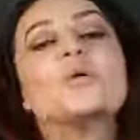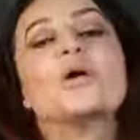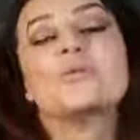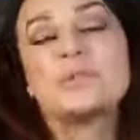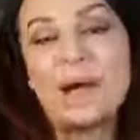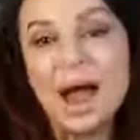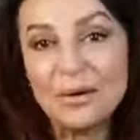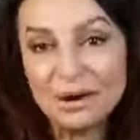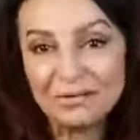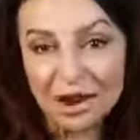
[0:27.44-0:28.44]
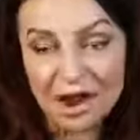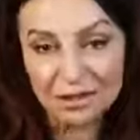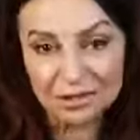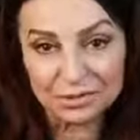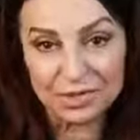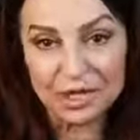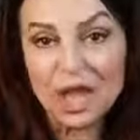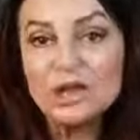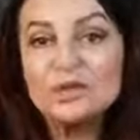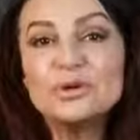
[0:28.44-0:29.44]
Well, with the power of contouring,
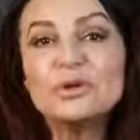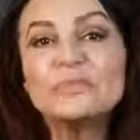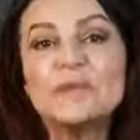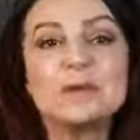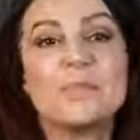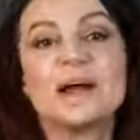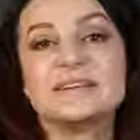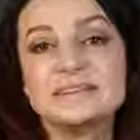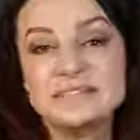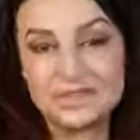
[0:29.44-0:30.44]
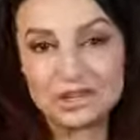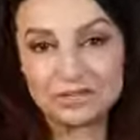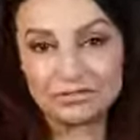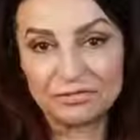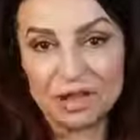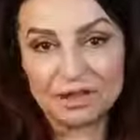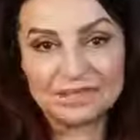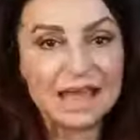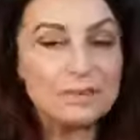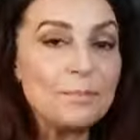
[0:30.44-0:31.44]
you can minimize these facial
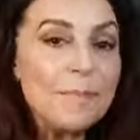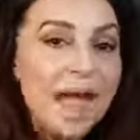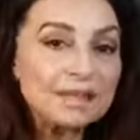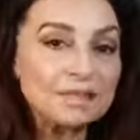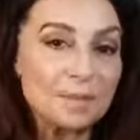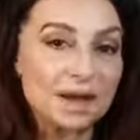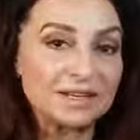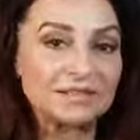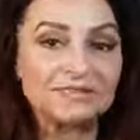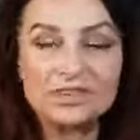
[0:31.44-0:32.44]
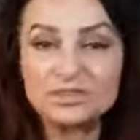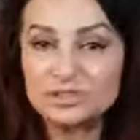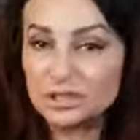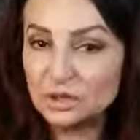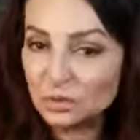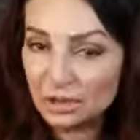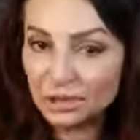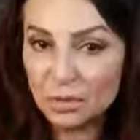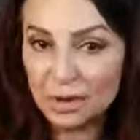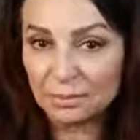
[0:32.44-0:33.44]
flaws and maximize the features that you
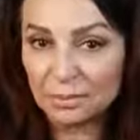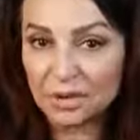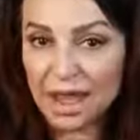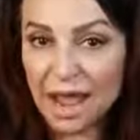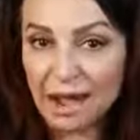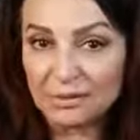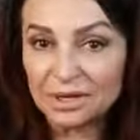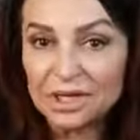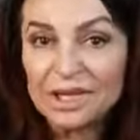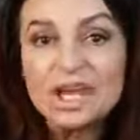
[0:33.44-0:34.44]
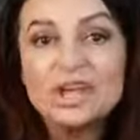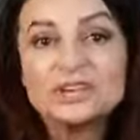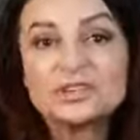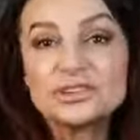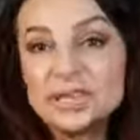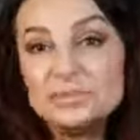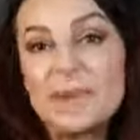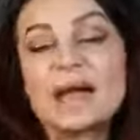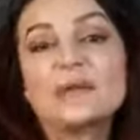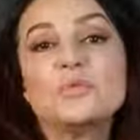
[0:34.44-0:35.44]
really want to bring out. So sit
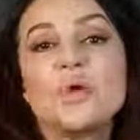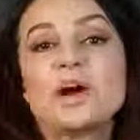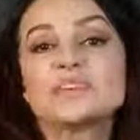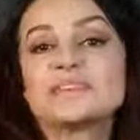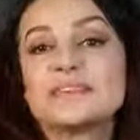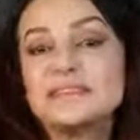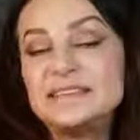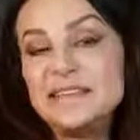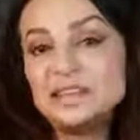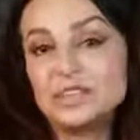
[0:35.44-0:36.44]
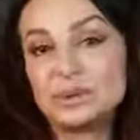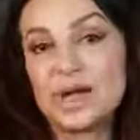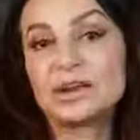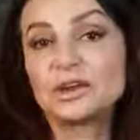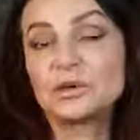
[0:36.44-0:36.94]
back and watch as I teach you how to